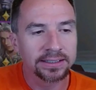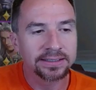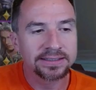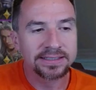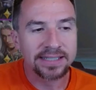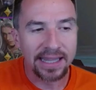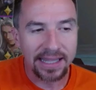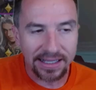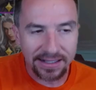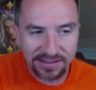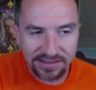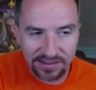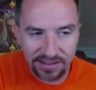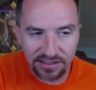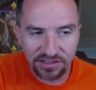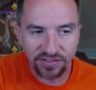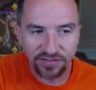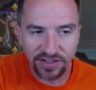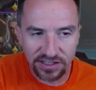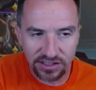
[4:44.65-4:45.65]
takes
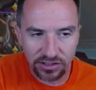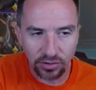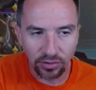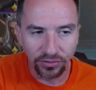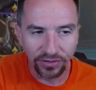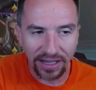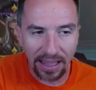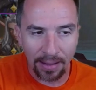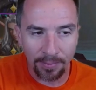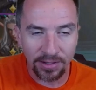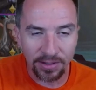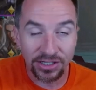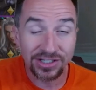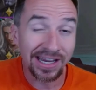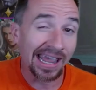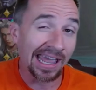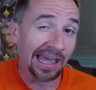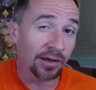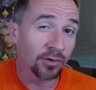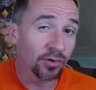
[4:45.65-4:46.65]
this physical damage
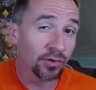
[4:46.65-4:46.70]
and